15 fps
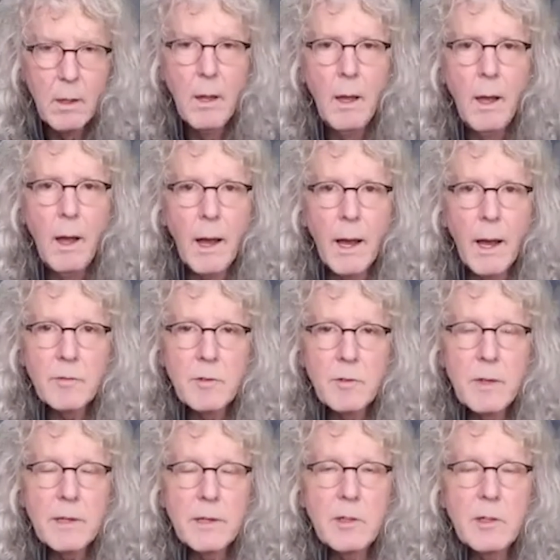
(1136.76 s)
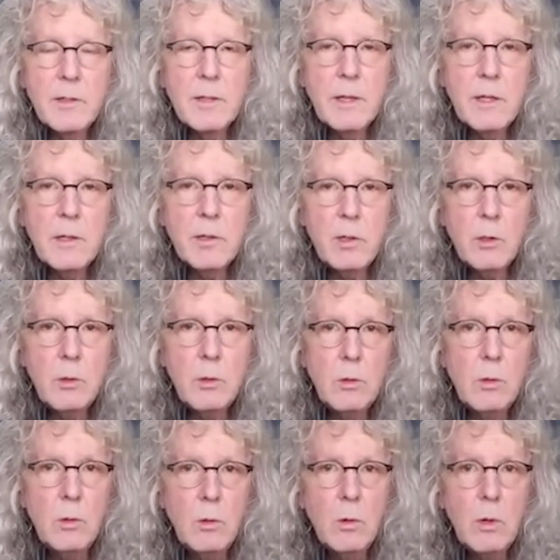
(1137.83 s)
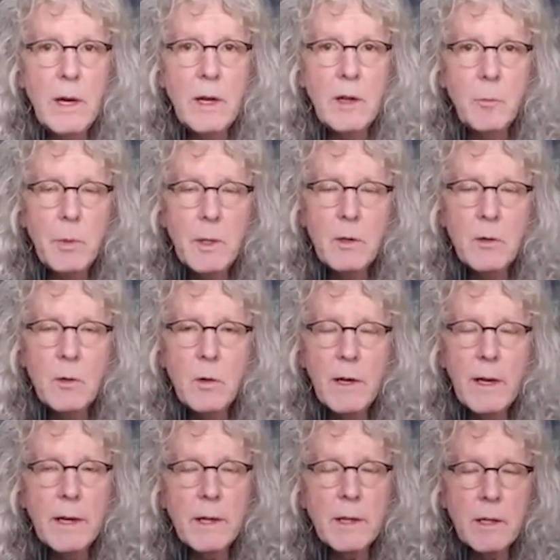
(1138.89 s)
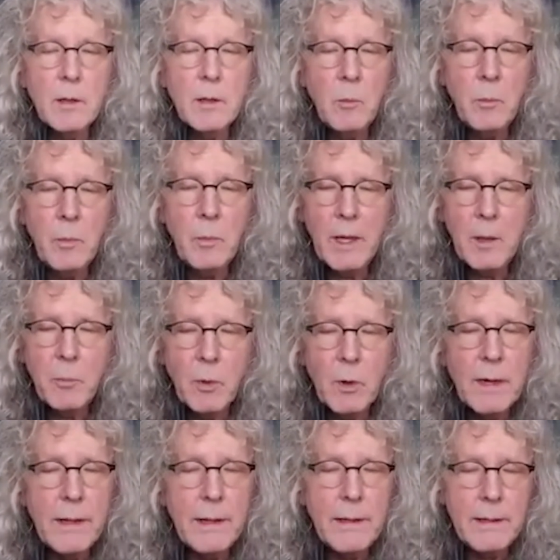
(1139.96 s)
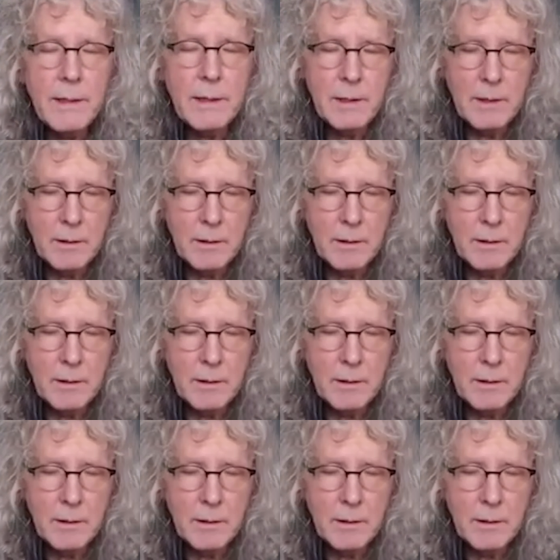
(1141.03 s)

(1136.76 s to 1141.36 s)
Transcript: I've got to tell you, I've been racking my brain,